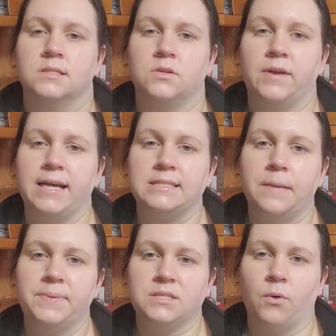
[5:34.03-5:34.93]
So next
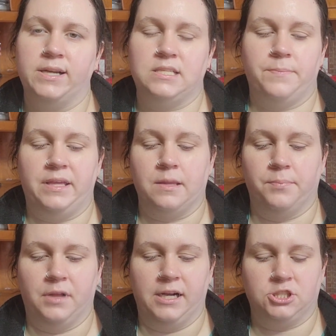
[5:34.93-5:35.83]
up is going to be
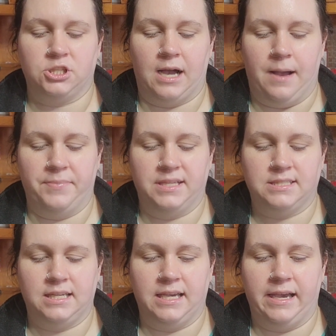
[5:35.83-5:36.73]
the blush.
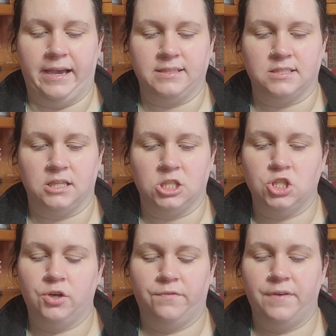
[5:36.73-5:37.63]
This is the
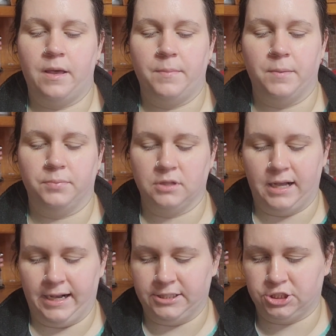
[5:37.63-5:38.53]
Too Femme
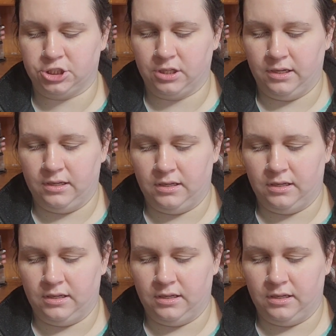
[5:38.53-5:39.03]
blush.